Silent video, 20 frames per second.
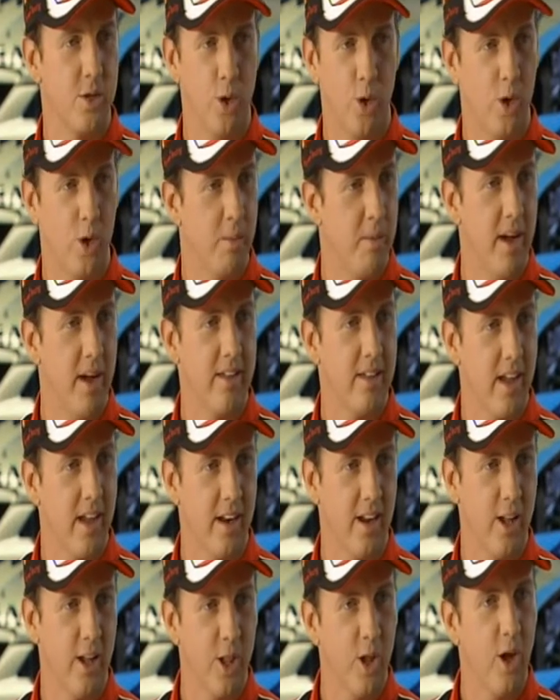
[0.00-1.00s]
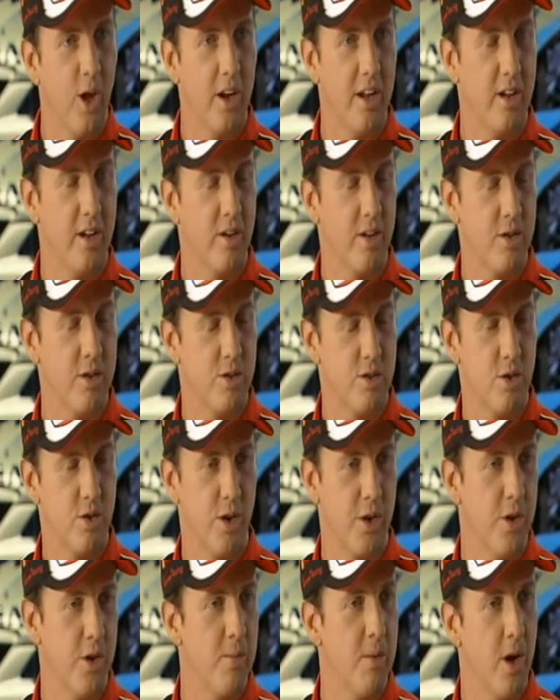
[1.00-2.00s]
talk about that a lot. I
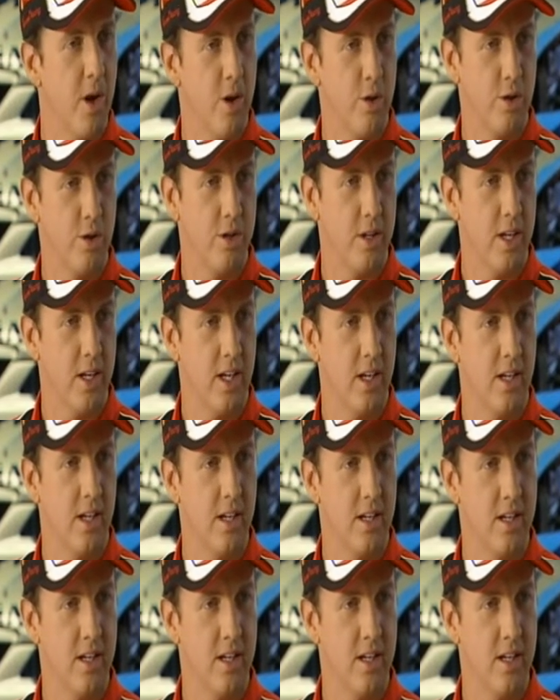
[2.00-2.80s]
try to do my own thing,